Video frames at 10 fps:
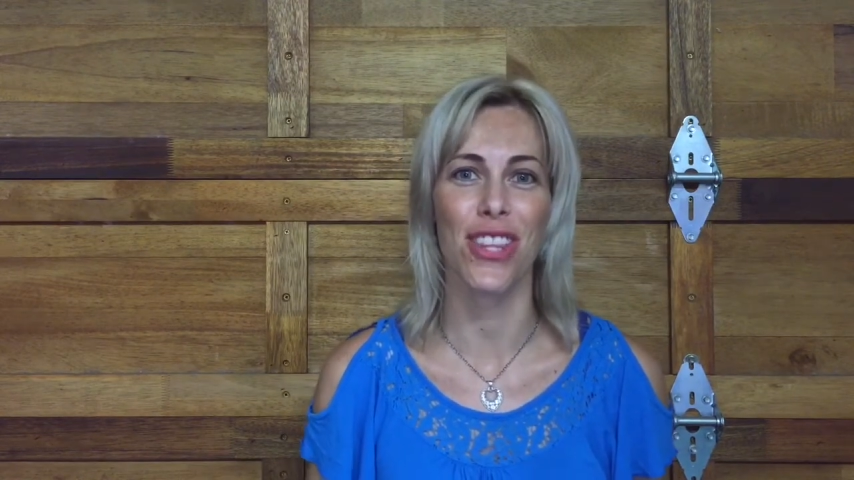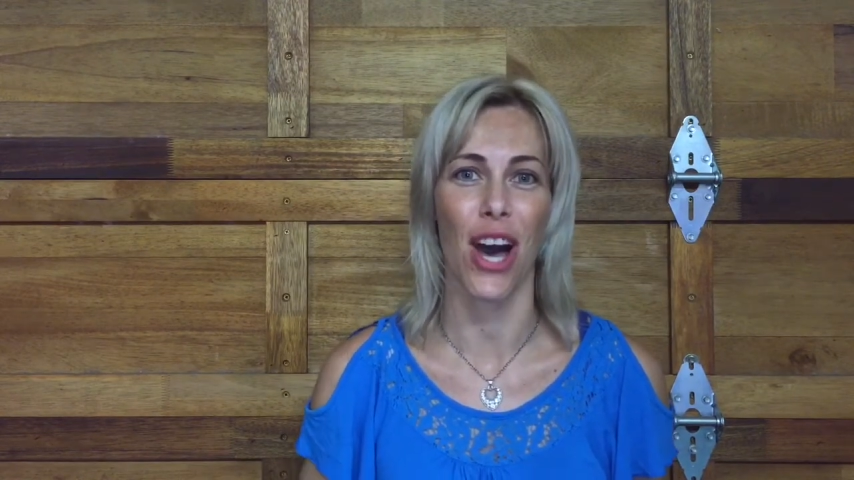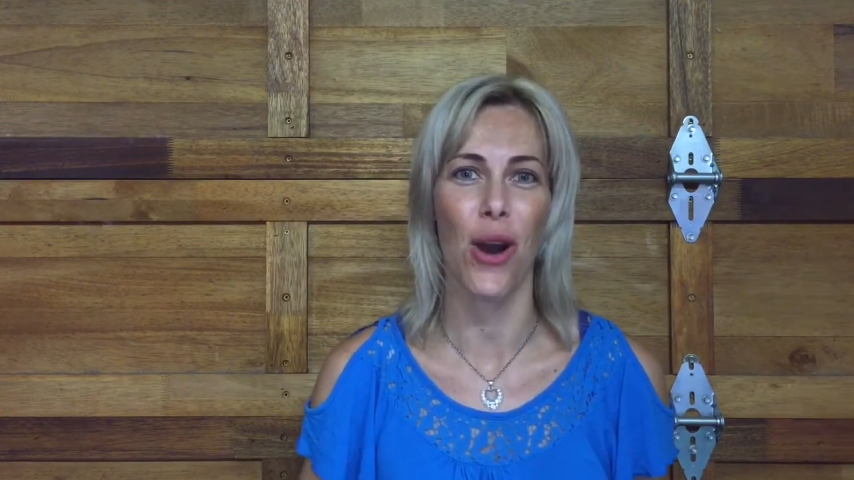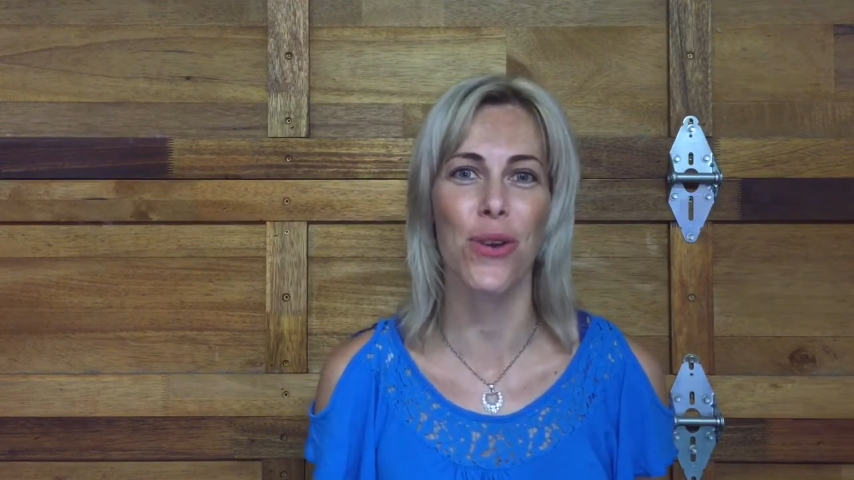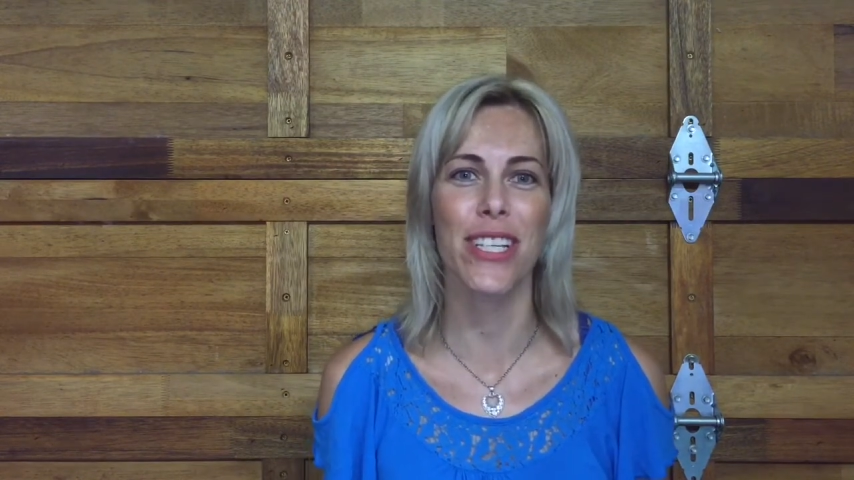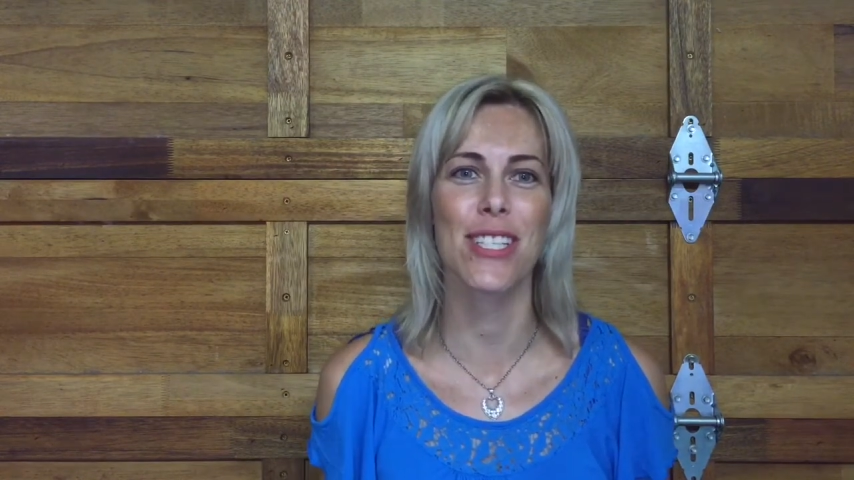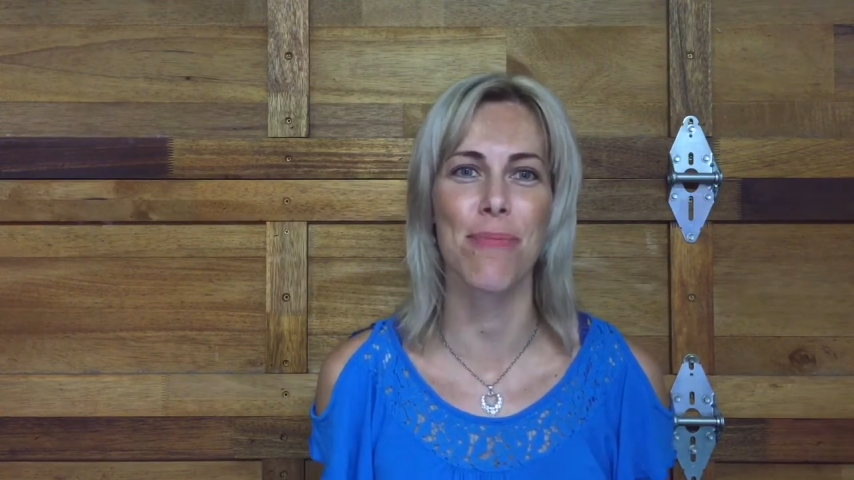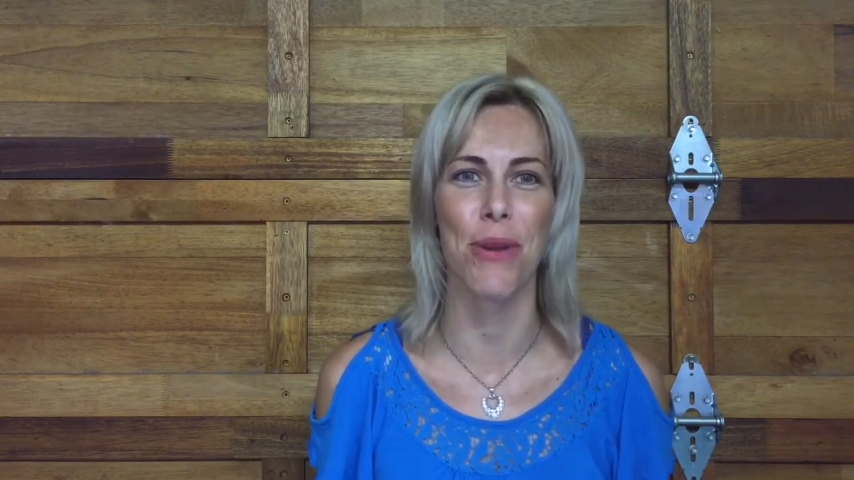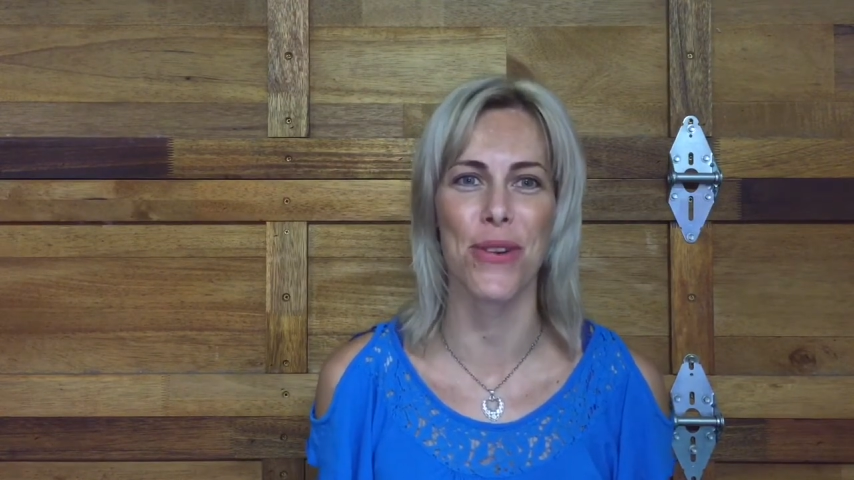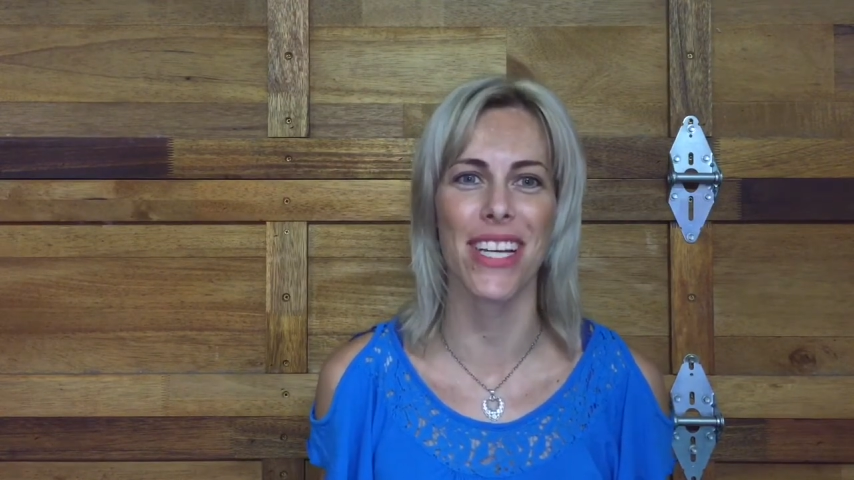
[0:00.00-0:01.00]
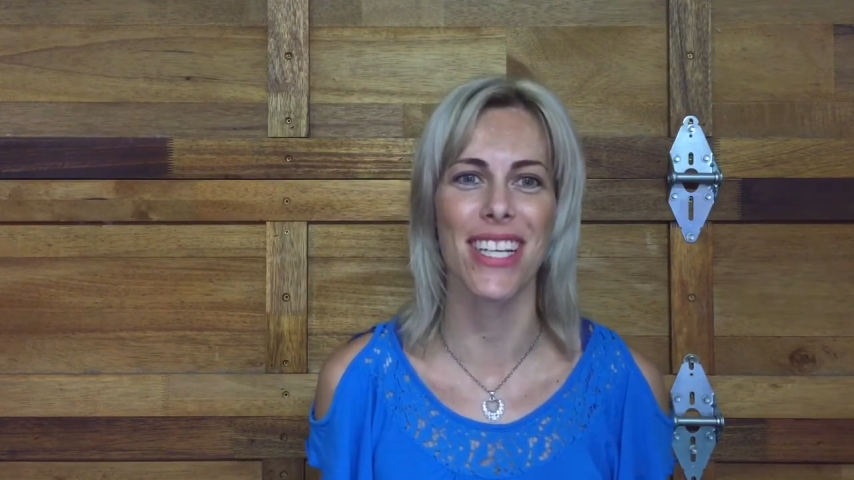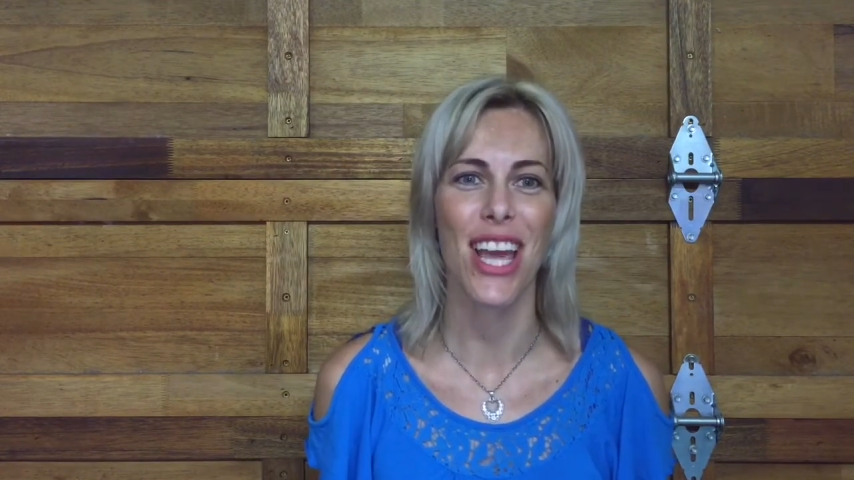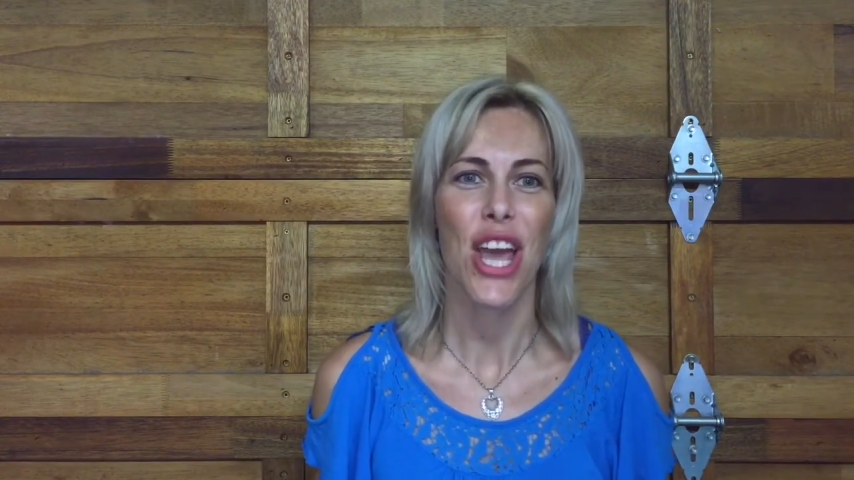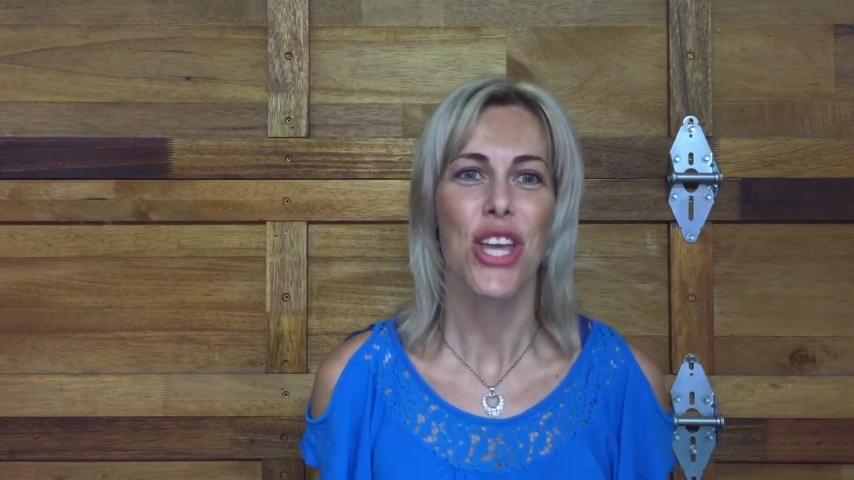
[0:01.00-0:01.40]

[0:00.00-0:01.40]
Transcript: the Holy Spirit,